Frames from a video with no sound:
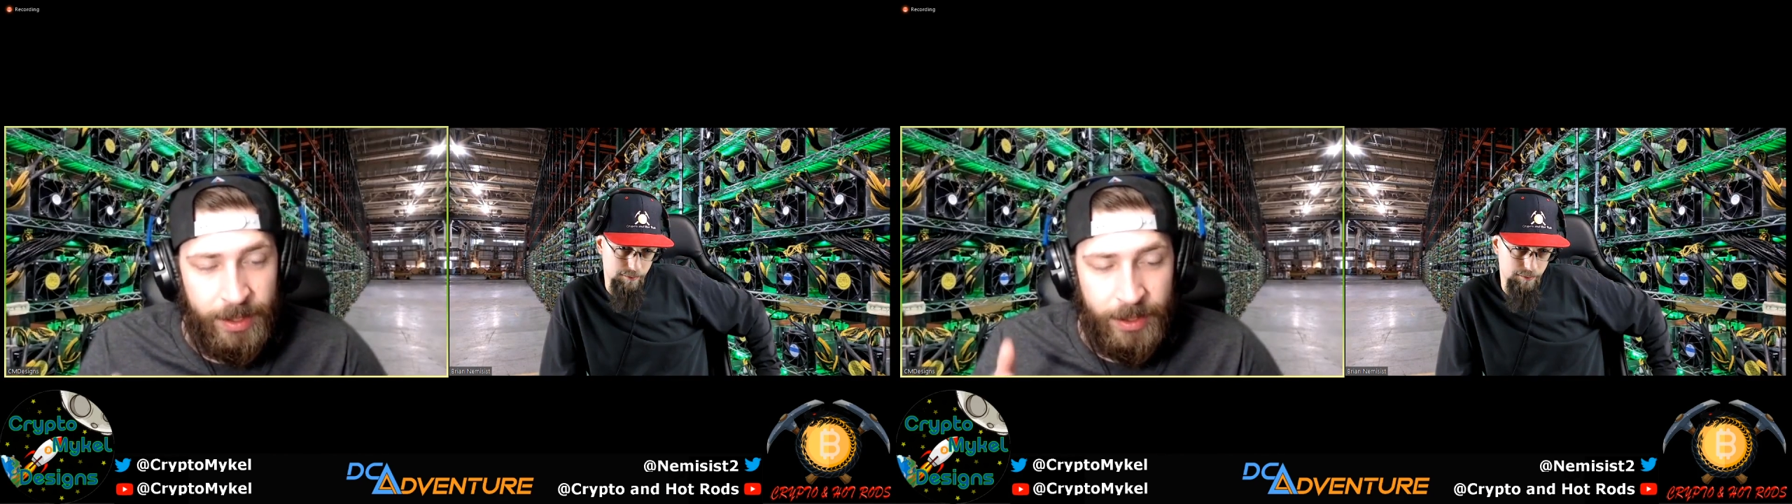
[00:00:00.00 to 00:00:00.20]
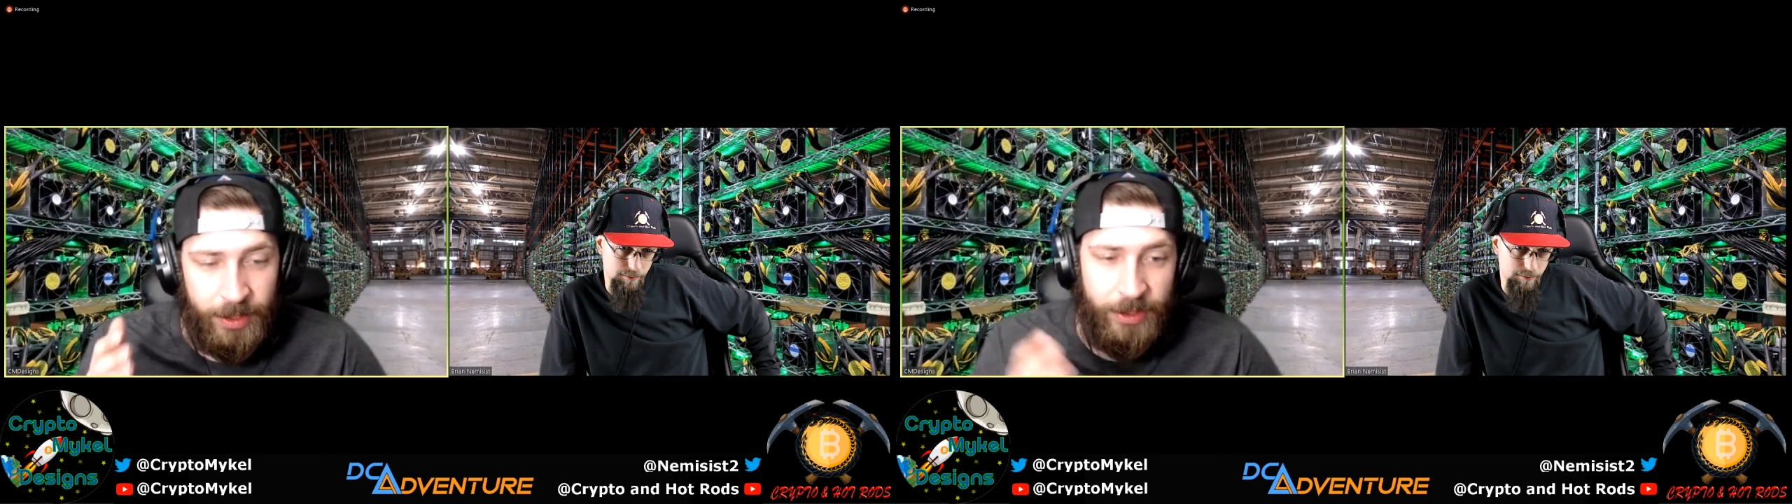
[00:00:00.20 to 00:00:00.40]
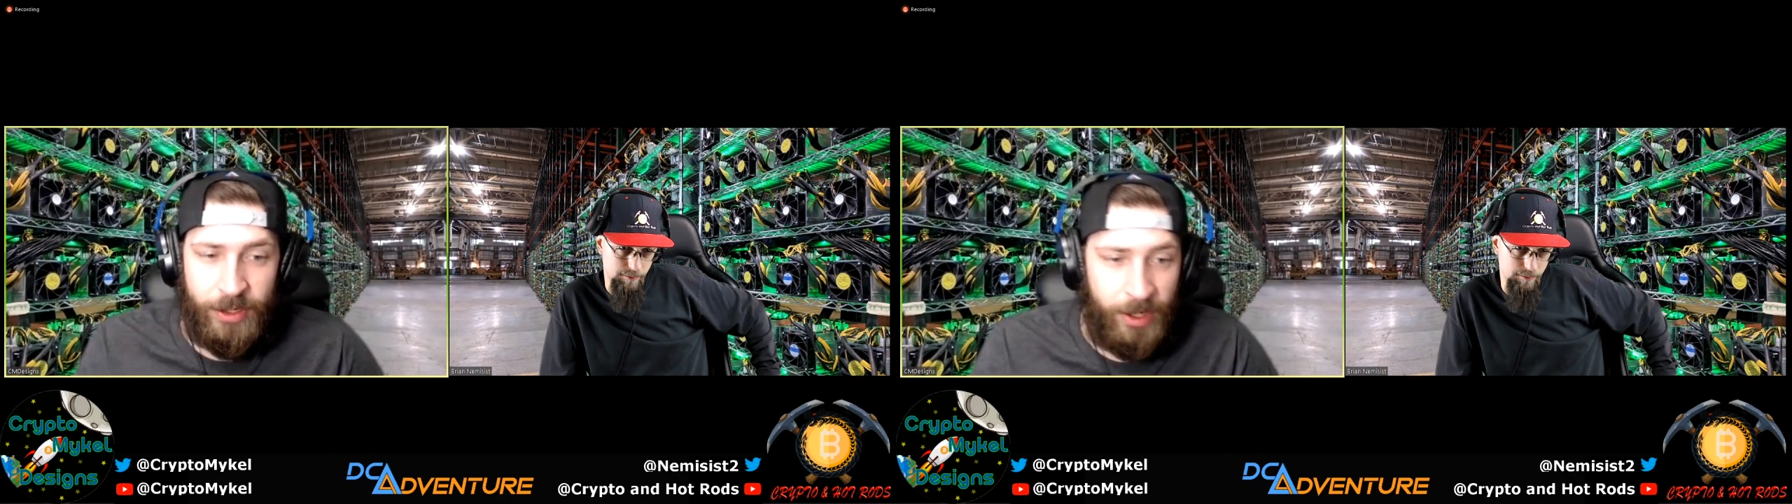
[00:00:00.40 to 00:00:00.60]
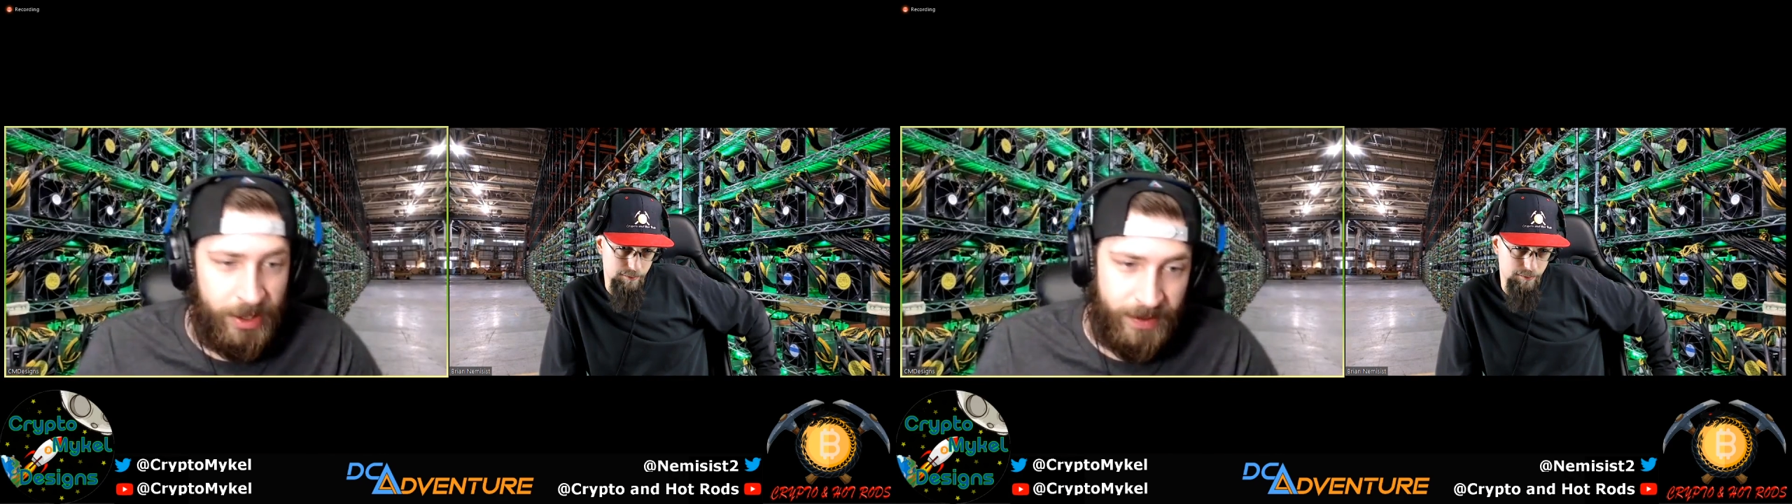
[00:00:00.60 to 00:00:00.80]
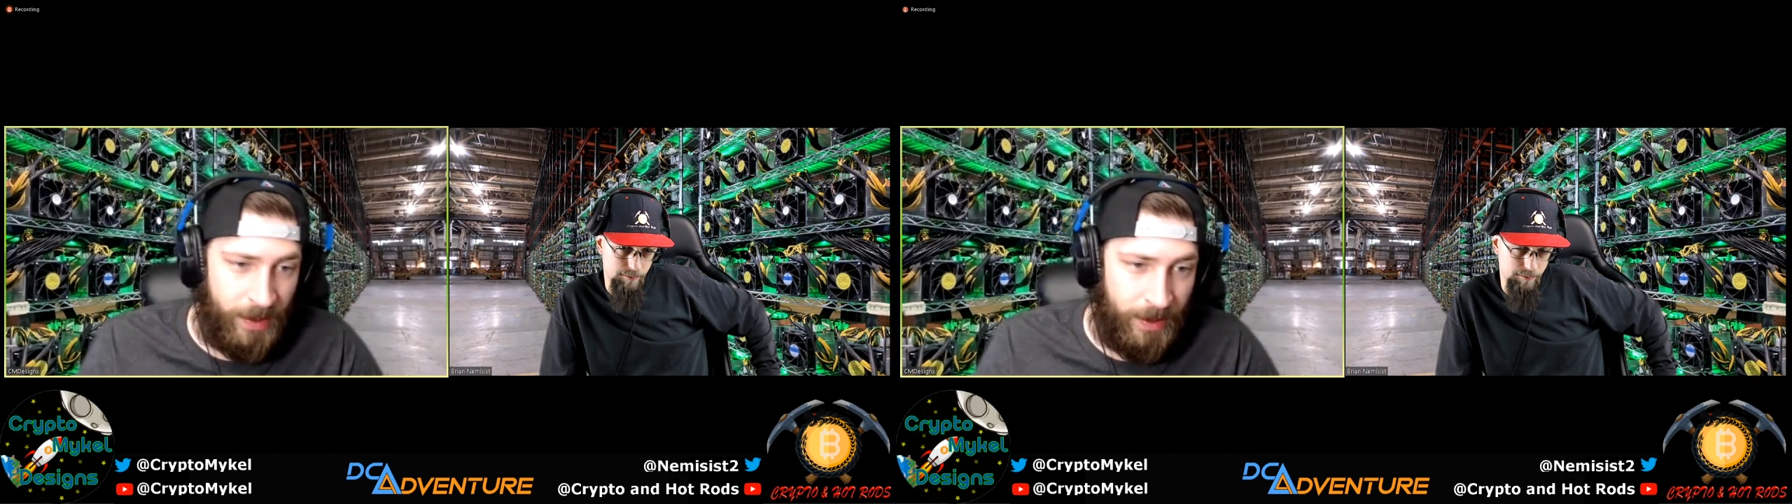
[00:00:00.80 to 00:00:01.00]
you're
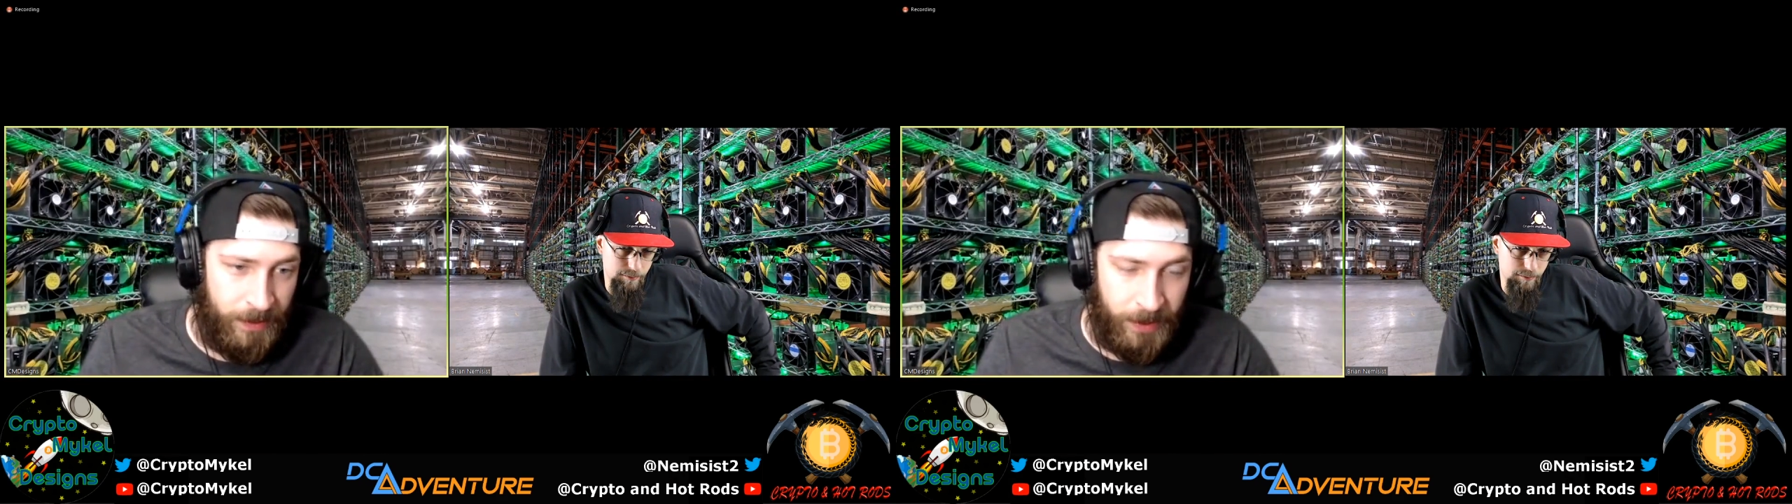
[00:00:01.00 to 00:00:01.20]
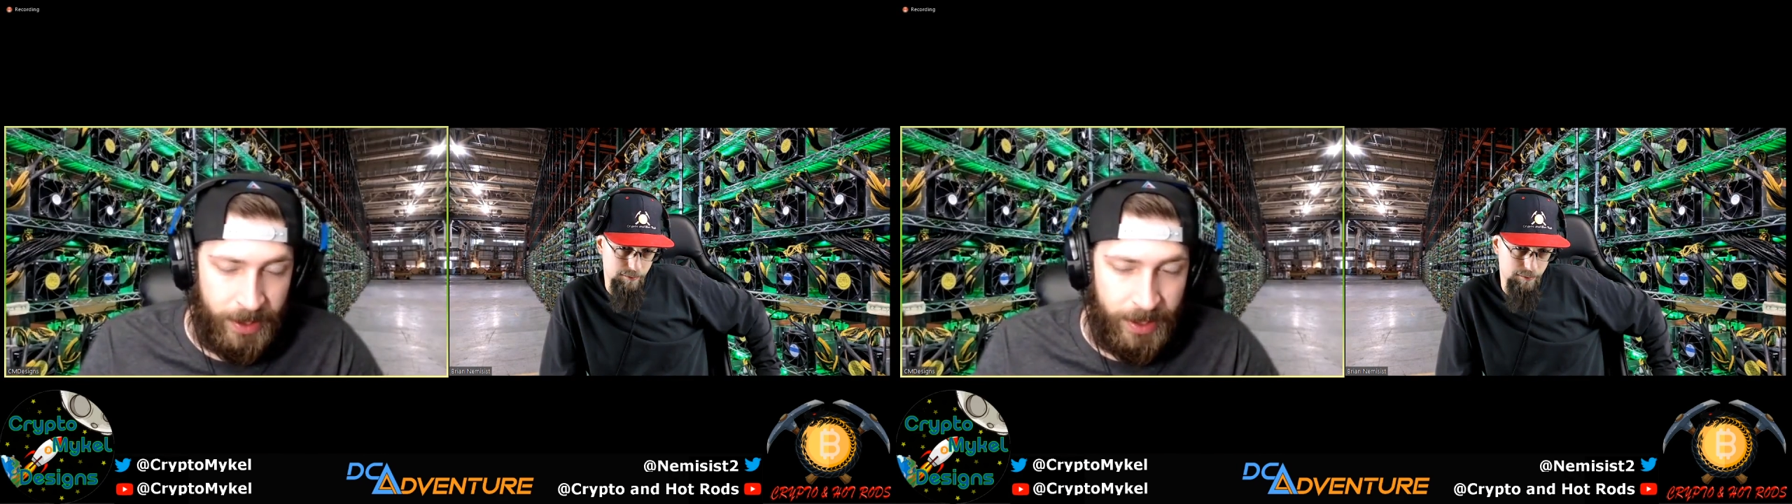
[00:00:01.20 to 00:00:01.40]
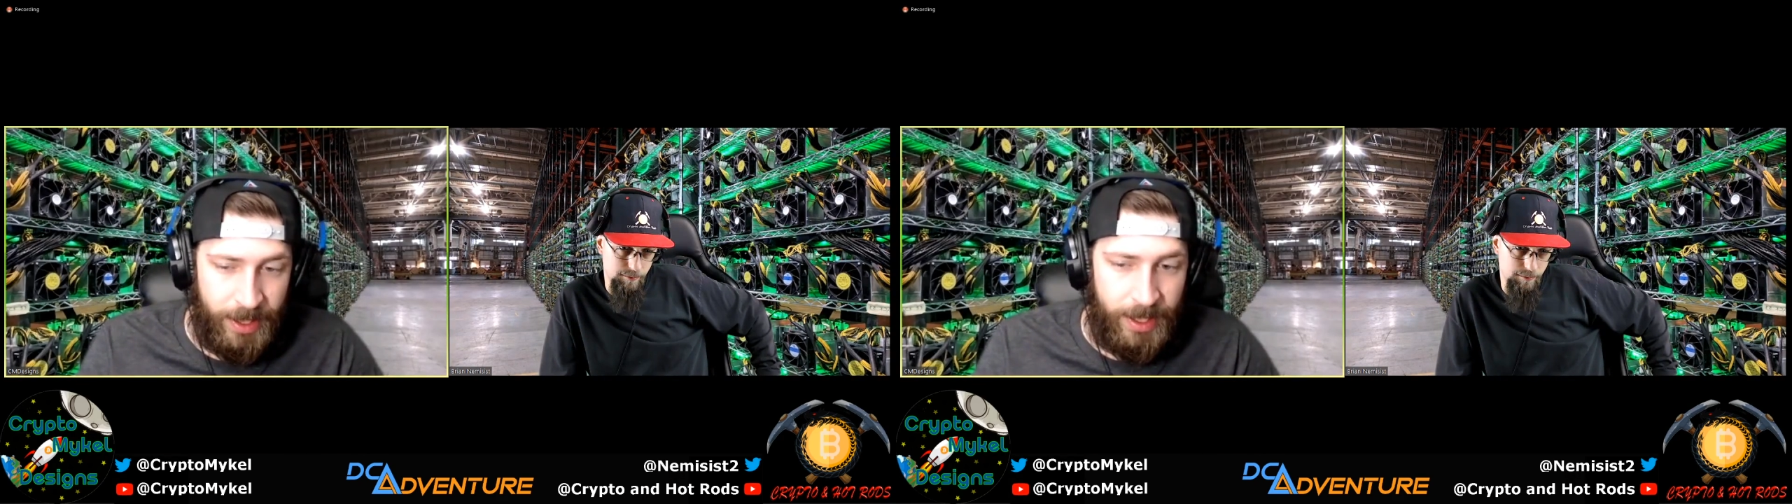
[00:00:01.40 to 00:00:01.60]
charged for all 4.